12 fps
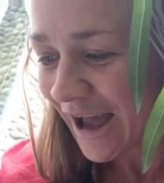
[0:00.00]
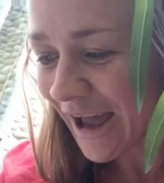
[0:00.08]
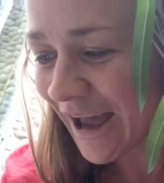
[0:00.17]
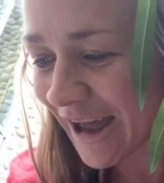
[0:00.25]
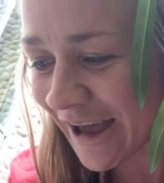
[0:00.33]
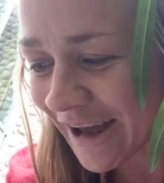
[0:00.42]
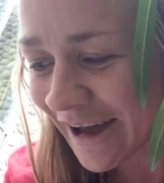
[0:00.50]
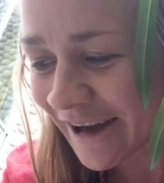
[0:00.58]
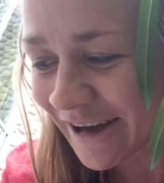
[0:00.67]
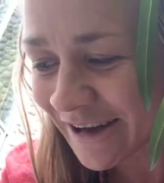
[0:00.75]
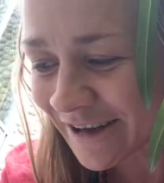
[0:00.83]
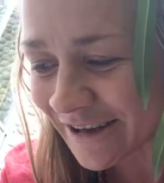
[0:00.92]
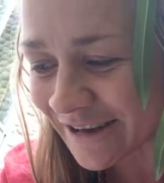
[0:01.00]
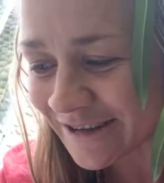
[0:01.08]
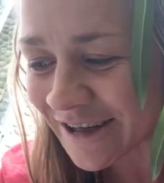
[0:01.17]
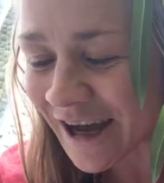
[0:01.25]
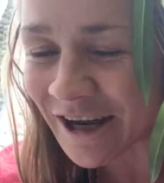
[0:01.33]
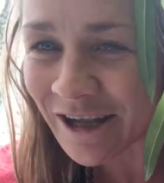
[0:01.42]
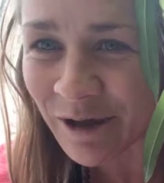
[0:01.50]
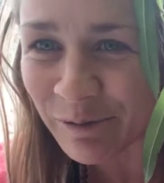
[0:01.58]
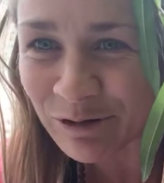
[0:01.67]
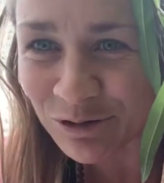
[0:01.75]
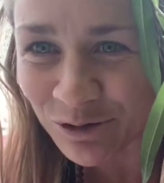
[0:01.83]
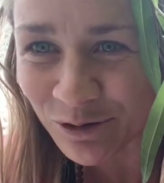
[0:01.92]
And how to keep
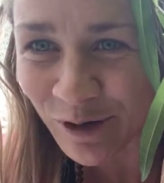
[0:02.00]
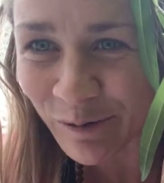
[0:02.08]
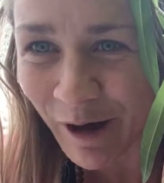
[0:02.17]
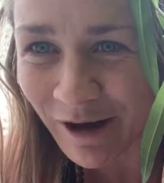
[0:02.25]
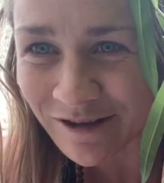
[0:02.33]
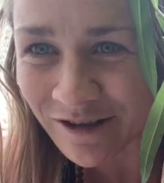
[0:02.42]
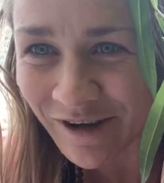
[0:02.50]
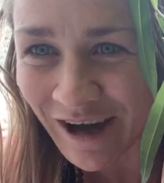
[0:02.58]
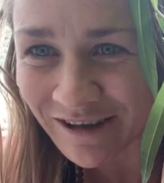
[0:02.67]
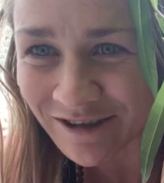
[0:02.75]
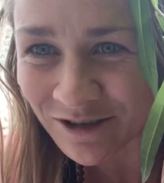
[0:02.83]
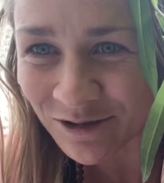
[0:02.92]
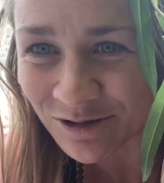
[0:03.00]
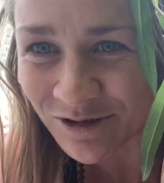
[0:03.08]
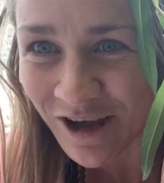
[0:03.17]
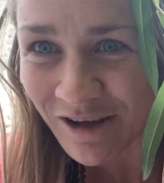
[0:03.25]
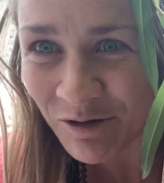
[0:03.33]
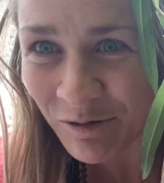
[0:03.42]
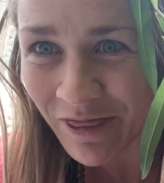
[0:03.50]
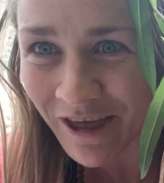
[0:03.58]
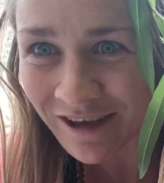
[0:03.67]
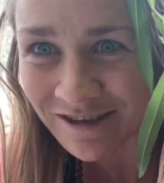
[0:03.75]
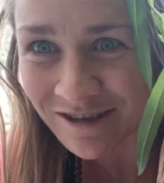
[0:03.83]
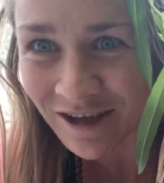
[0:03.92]
a truly positive attitude even when
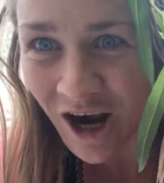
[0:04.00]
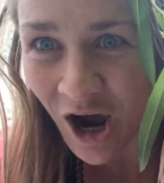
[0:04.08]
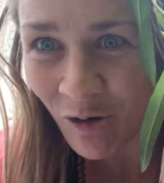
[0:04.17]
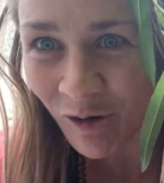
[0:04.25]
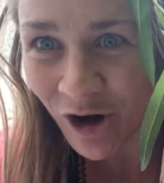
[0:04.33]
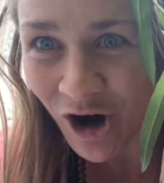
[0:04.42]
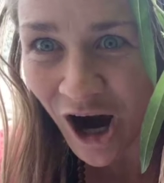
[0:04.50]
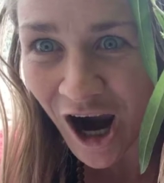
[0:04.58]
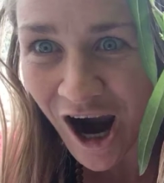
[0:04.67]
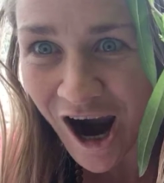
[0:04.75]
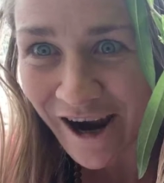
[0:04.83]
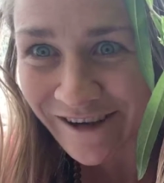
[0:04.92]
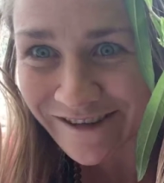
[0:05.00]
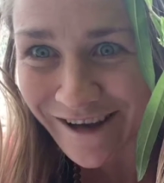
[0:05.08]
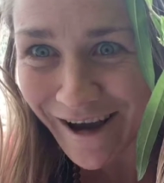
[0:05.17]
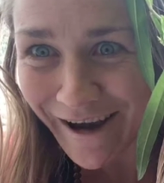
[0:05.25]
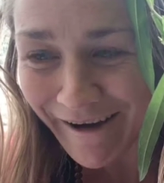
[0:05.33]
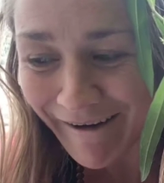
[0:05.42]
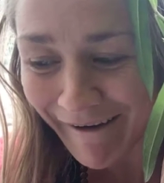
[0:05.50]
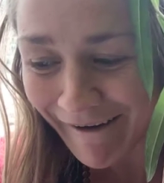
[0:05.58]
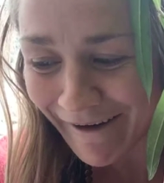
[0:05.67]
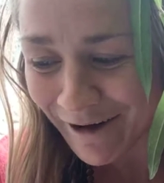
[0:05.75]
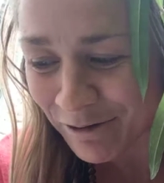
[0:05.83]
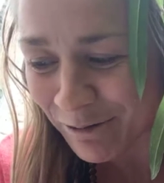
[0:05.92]
things are going crazy
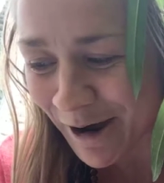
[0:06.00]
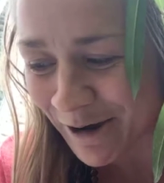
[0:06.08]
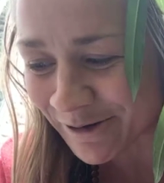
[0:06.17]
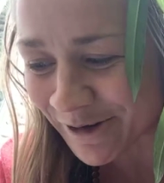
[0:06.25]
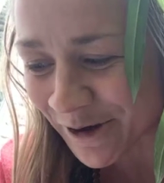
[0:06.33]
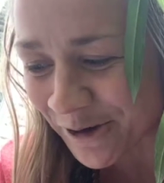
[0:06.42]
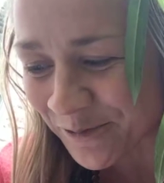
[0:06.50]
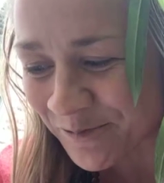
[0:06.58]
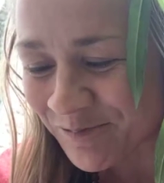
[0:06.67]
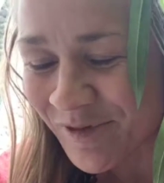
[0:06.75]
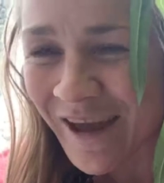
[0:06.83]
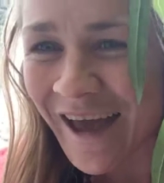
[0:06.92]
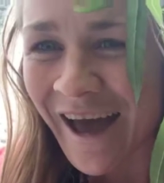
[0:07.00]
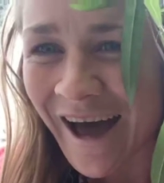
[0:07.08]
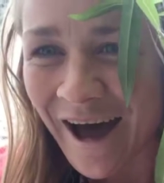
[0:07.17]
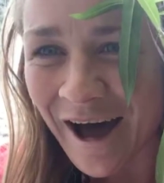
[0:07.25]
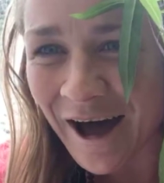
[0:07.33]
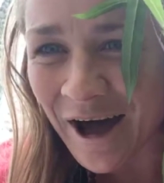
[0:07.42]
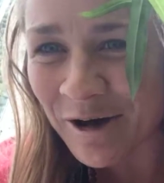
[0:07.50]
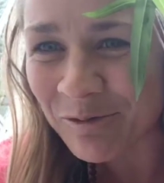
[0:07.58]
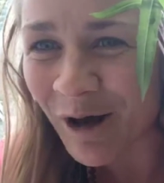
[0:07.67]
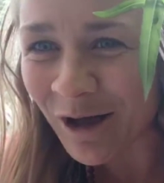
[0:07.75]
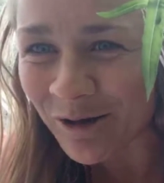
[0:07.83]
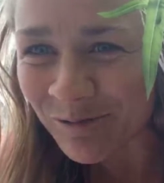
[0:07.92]
around you.
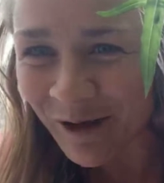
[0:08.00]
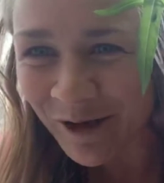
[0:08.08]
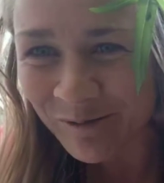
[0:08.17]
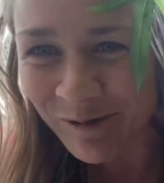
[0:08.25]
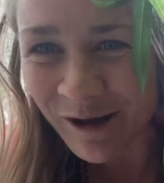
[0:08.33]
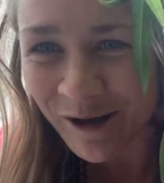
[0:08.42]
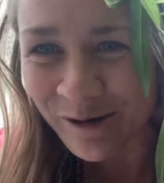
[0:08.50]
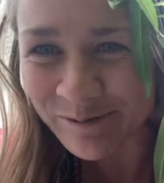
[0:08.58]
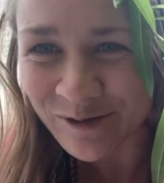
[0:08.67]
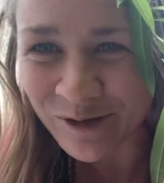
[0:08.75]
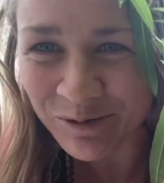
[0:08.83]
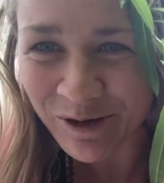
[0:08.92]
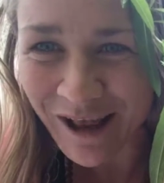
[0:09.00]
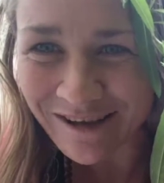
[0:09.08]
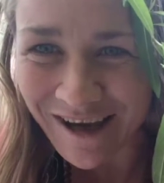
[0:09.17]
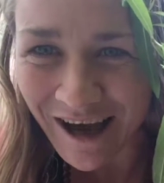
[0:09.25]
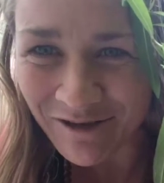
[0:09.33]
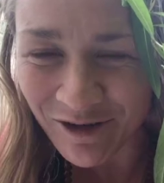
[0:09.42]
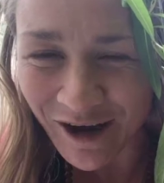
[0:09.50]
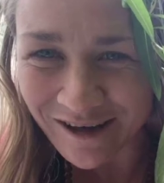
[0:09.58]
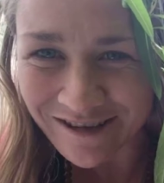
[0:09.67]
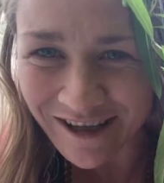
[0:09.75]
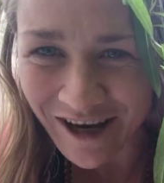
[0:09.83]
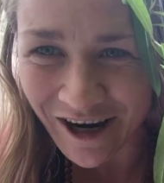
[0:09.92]
Welcome. Super glad to have you
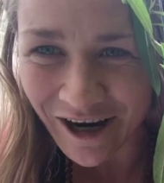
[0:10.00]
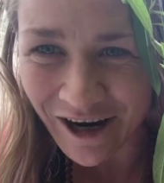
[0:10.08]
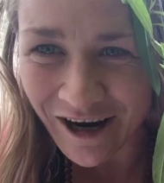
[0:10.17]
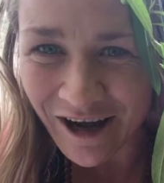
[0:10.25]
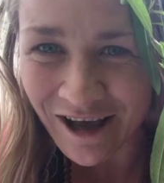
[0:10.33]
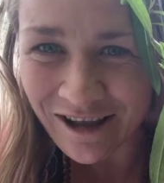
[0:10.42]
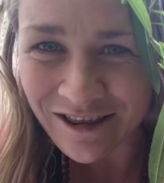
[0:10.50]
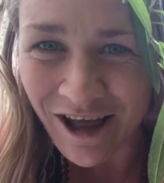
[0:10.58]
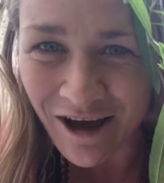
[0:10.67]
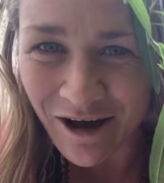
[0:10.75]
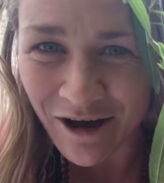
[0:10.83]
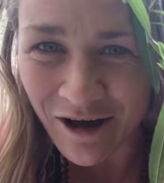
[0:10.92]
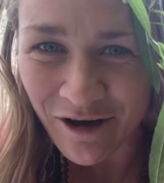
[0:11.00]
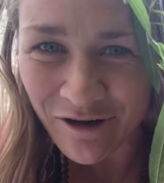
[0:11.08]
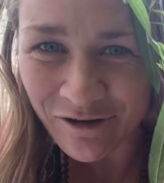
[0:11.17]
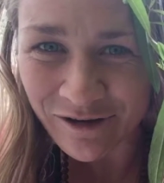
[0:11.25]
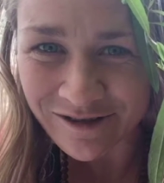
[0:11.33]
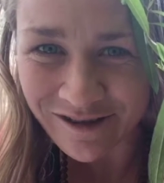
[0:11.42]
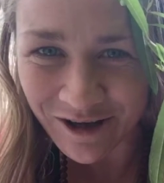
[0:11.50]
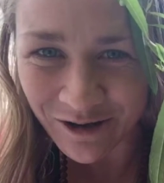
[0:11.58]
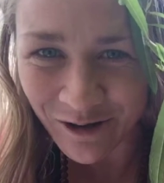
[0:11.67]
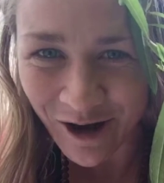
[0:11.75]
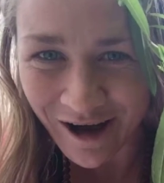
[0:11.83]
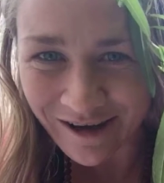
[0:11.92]
guys here. Love seeing
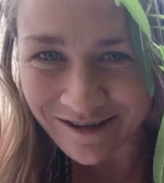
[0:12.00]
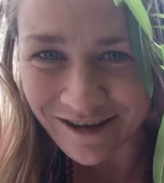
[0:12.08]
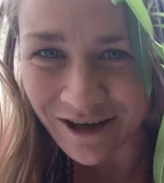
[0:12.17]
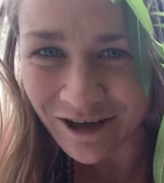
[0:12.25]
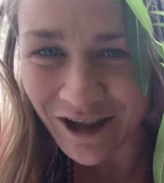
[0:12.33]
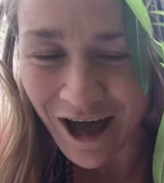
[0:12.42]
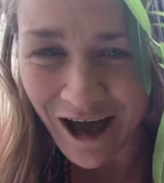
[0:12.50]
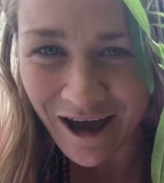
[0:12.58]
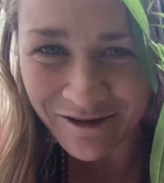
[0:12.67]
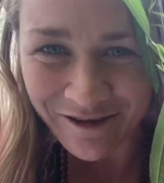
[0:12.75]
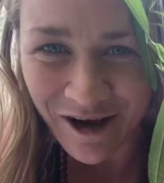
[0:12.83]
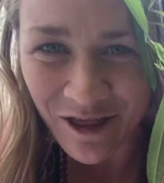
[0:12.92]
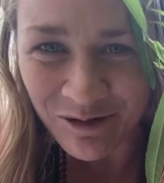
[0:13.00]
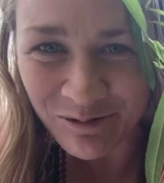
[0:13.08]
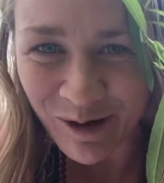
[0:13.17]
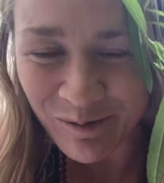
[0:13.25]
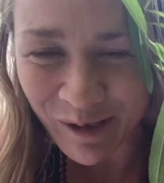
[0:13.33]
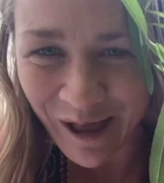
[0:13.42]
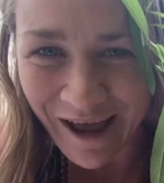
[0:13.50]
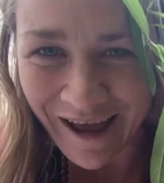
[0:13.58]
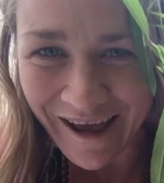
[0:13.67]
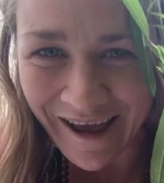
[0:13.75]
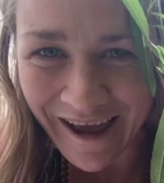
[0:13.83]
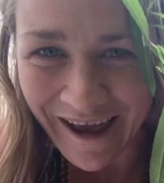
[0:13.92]
you guys here live and on the
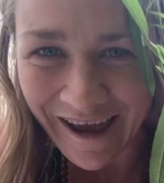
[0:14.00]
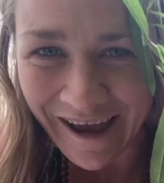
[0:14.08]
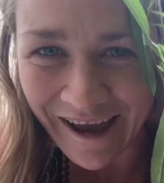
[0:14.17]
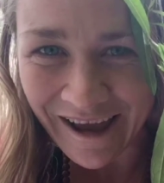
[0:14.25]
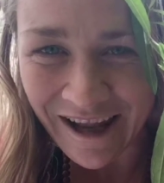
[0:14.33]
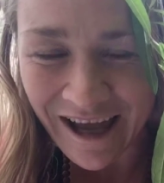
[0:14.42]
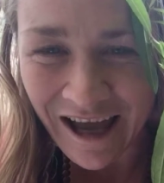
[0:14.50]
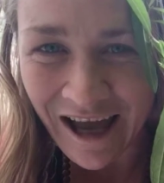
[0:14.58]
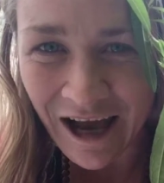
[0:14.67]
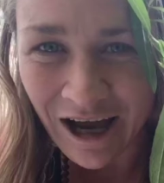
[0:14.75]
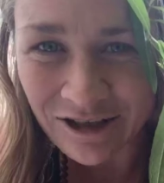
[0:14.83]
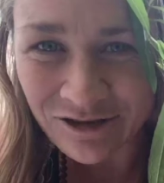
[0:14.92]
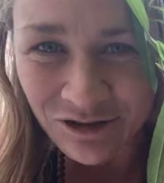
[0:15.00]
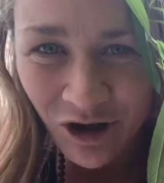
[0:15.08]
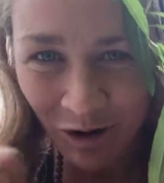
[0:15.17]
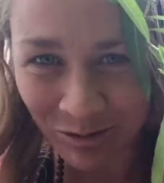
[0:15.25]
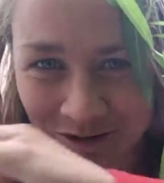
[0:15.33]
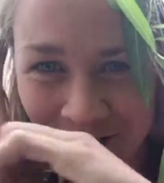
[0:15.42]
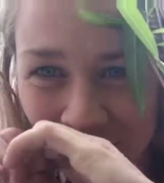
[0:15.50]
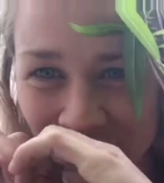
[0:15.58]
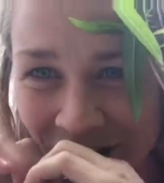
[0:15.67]
replay. And I always